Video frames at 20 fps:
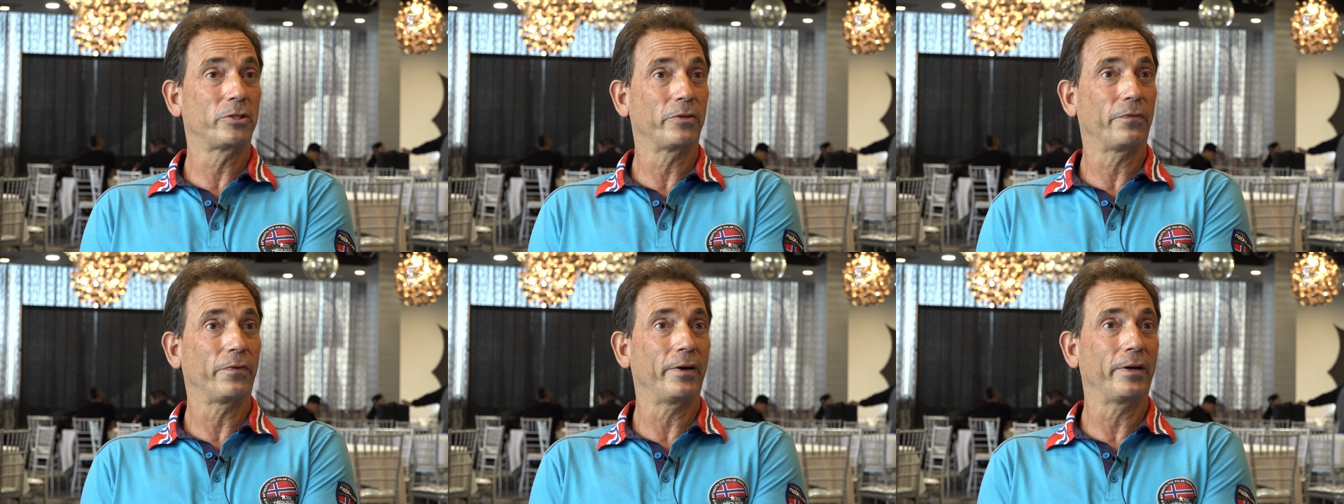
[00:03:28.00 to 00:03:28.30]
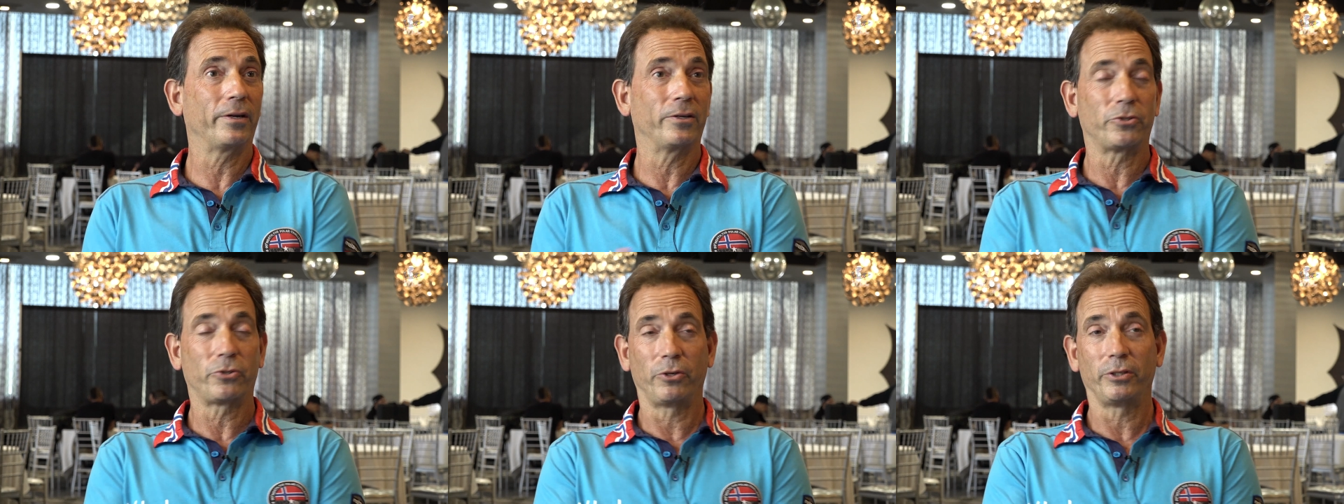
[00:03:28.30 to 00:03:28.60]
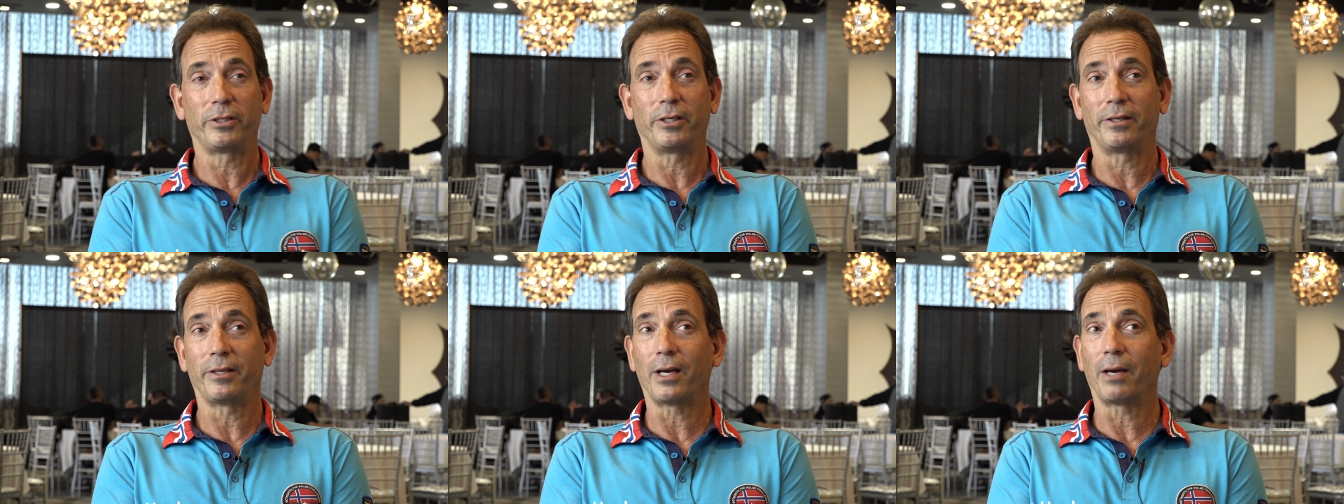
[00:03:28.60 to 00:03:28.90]
to fight on
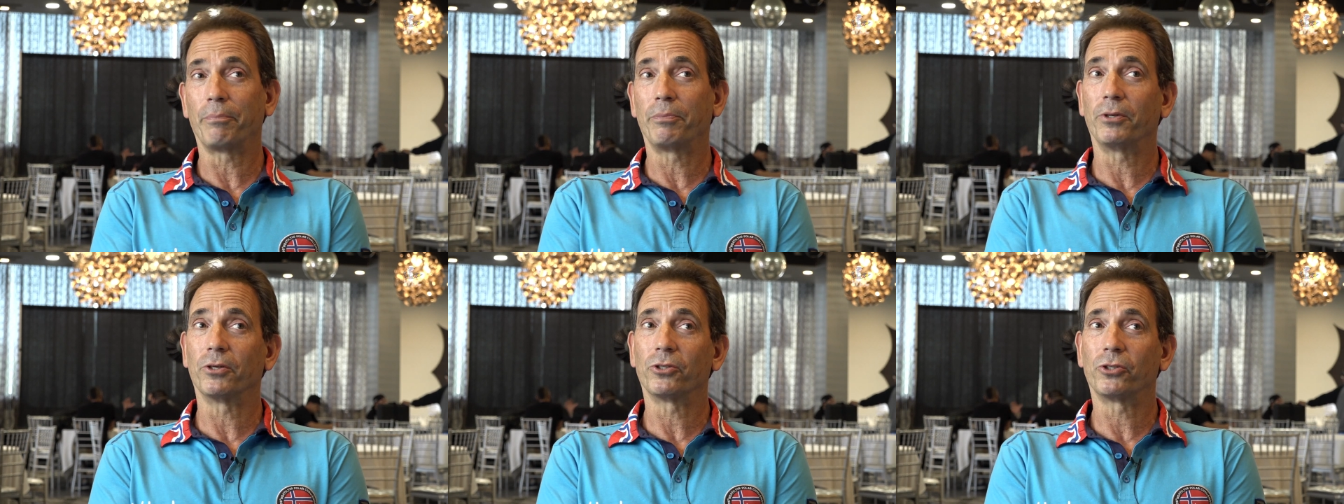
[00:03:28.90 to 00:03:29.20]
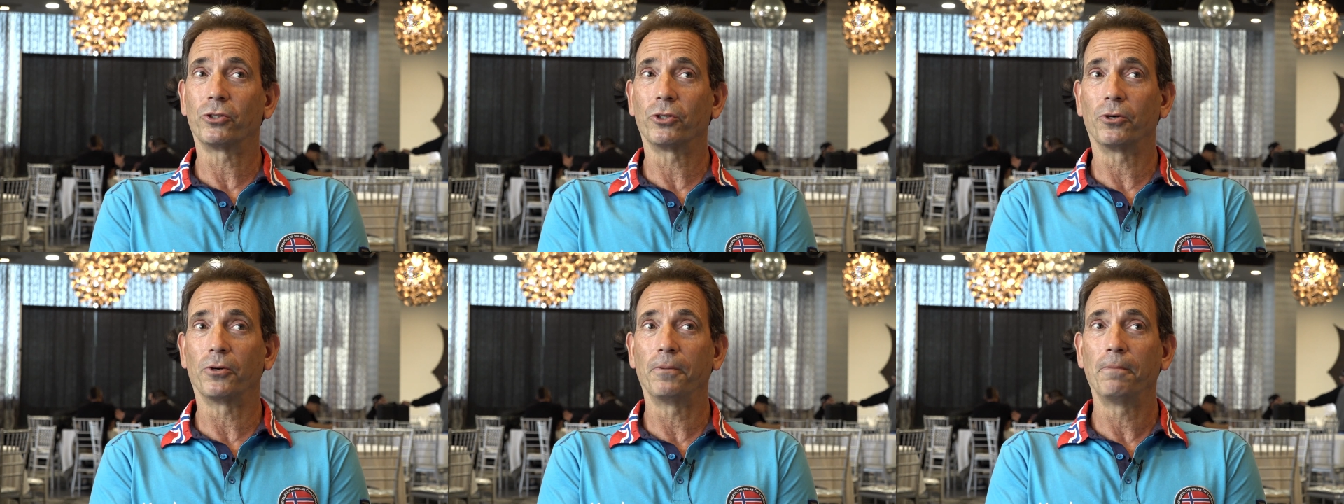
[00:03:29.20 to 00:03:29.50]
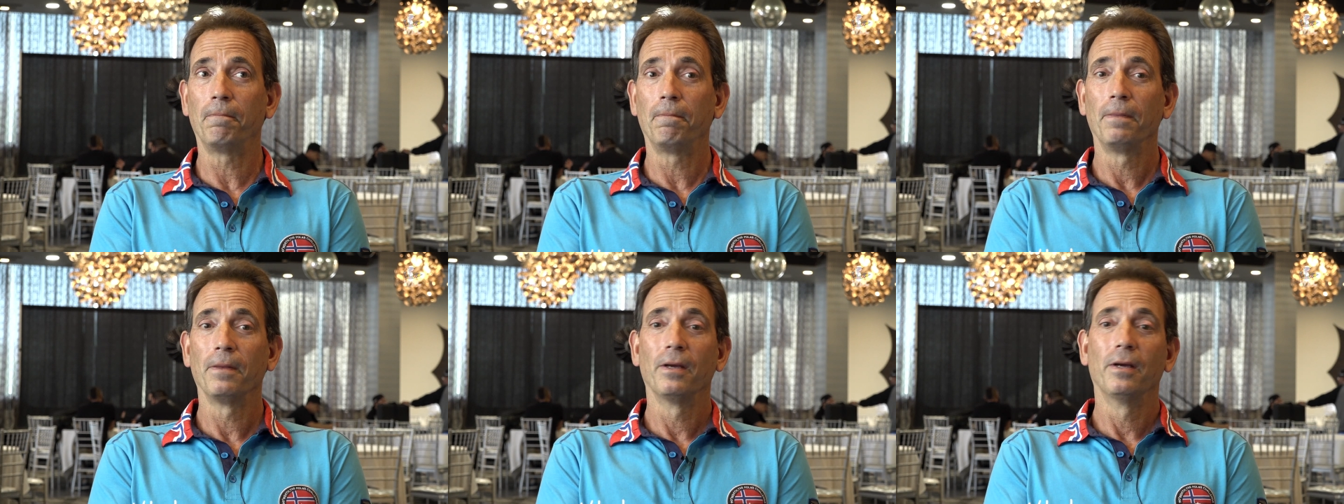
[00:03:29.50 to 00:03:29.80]
Teresa Tapia's show
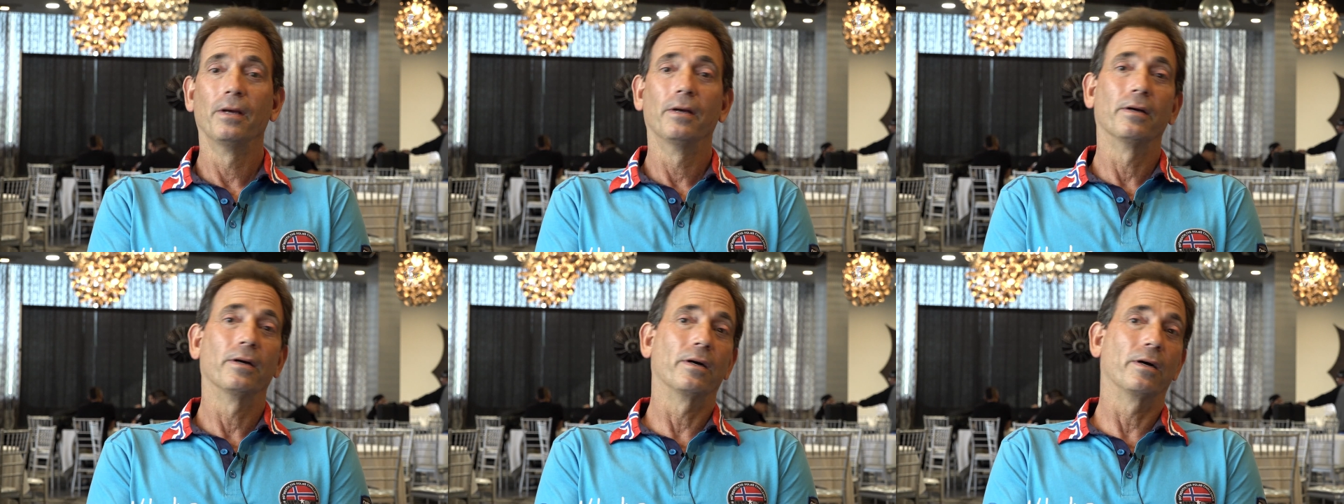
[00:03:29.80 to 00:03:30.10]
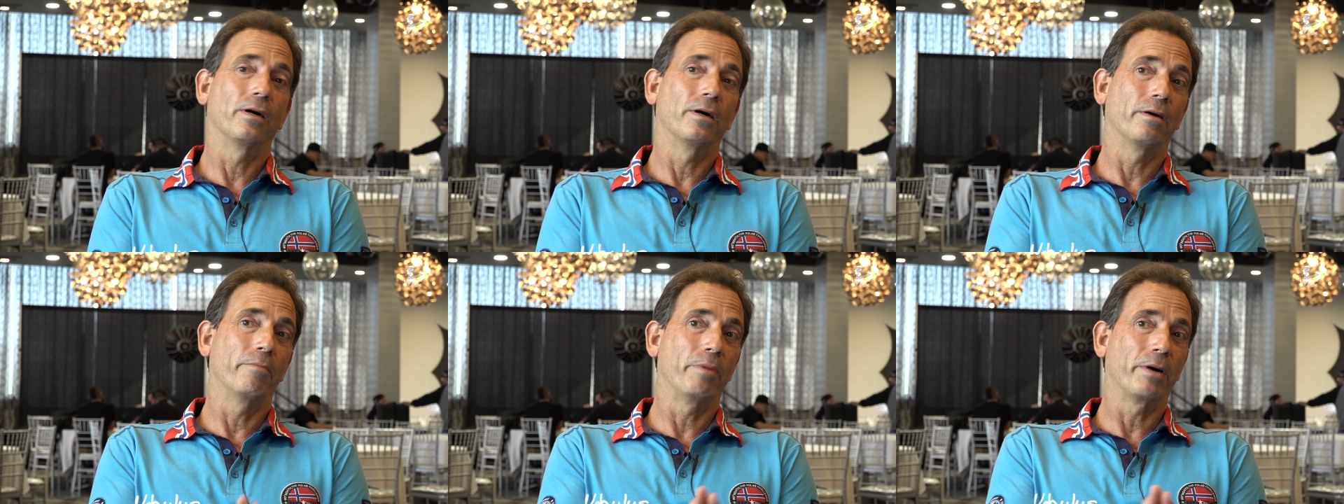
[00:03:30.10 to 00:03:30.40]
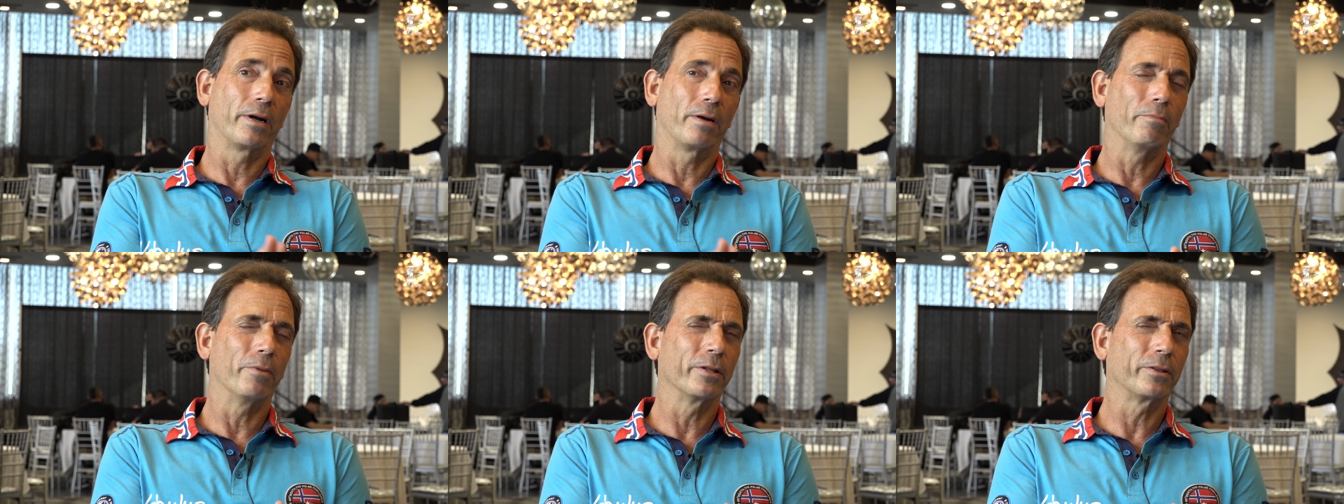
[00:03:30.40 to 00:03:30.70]

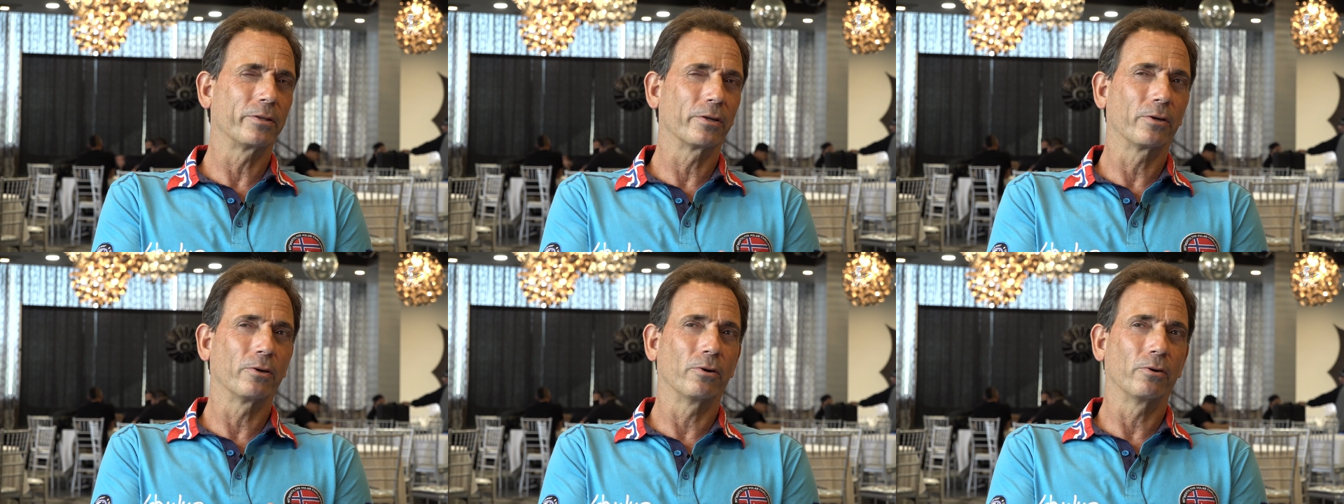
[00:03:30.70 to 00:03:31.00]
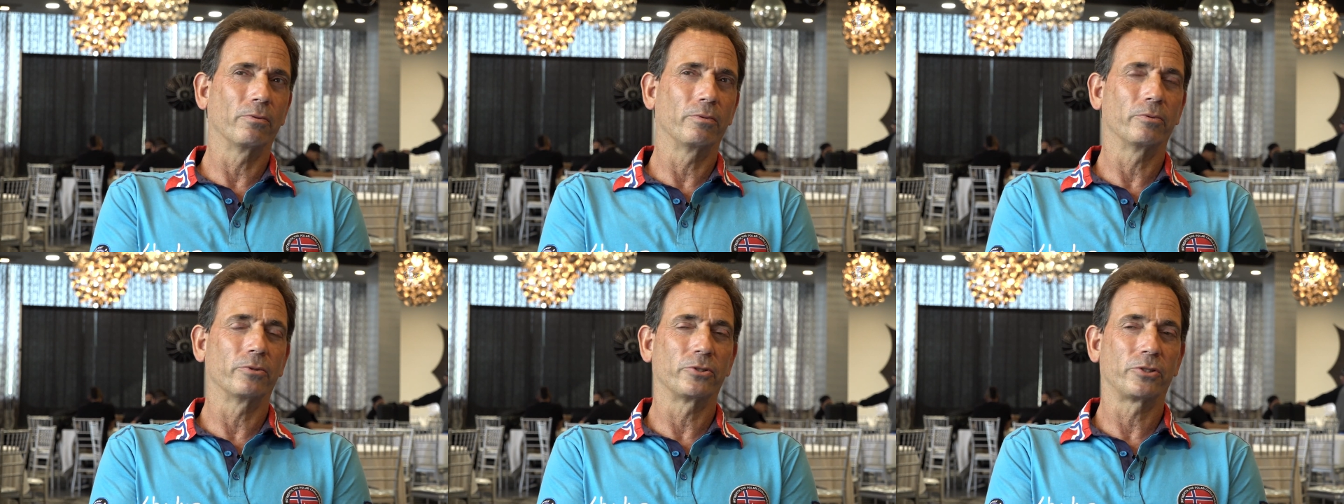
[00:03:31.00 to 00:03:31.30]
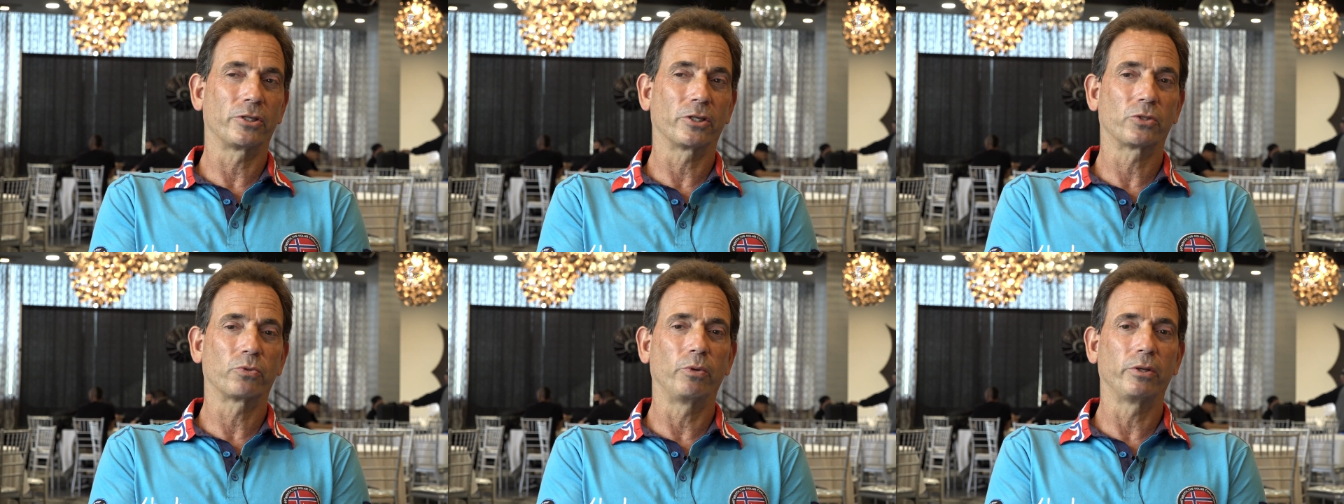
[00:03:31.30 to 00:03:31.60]
about a month ago or
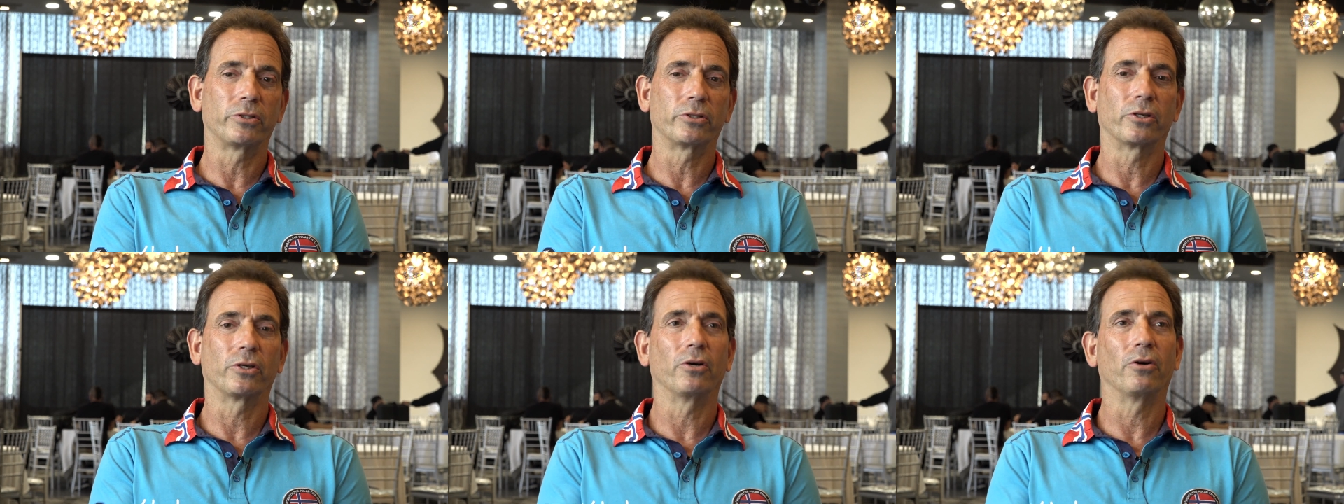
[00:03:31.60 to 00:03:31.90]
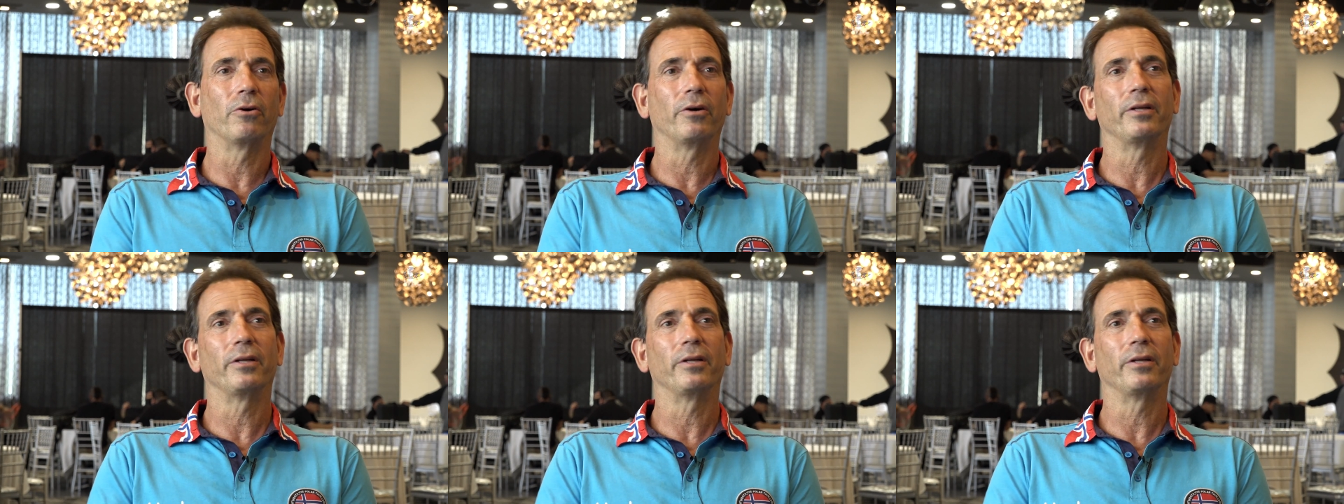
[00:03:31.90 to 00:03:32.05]
6 weeks ago,